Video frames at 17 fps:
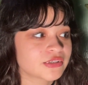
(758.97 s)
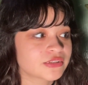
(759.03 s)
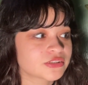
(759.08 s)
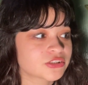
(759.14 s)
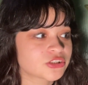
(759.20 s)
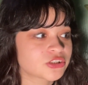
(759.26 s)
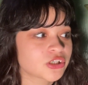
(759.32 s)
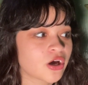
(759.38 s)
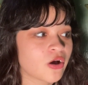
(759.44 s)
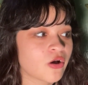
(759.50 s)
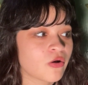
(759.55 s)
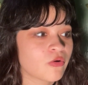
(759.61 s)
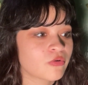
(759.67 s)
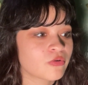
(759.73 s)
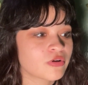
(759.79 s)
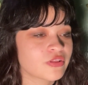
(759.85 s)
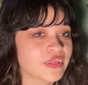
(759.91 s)

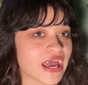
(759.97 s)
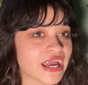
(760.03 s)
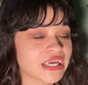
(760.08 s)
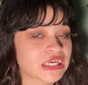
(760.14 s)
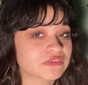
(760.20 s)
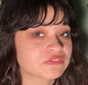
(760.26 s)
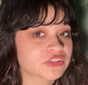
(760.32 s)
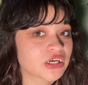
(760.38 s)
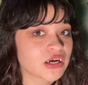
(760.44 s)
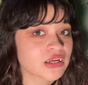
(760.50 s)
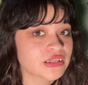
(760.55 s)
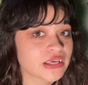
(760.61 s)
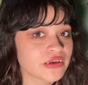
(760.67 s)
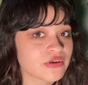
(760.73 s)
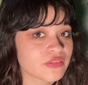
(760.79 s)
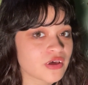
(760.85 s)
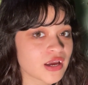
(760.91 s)
so that gift card
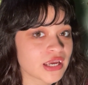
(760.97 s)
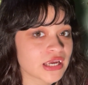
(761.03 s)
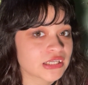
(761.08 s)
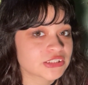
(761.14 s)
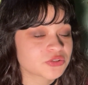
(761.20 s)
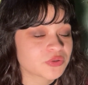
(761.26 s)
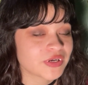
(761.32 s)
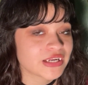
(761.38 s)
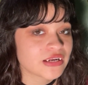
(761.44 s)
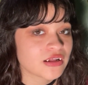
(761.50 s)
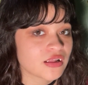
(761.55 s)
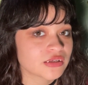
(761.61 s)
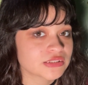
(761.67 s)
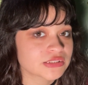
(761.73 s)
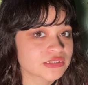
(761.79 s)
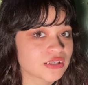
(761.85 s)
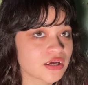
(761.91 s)
that you thought you had
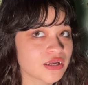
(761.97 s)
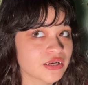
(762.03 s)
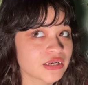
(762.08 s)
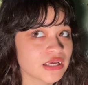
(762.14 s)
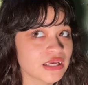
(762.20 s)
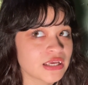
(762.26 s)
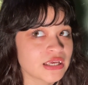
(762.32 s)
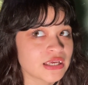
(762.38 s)
$20 on,